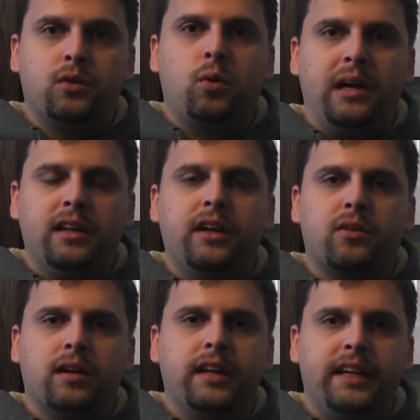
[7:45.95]
quite
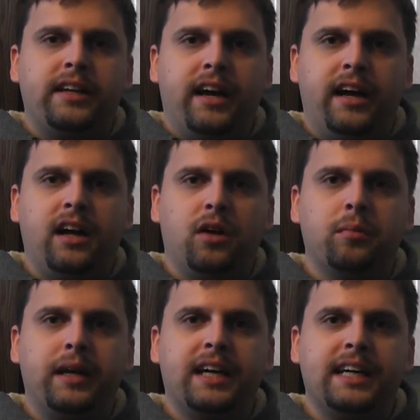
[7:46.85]
literally to hell
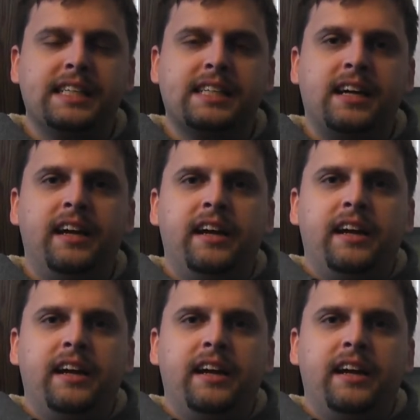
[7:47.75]
because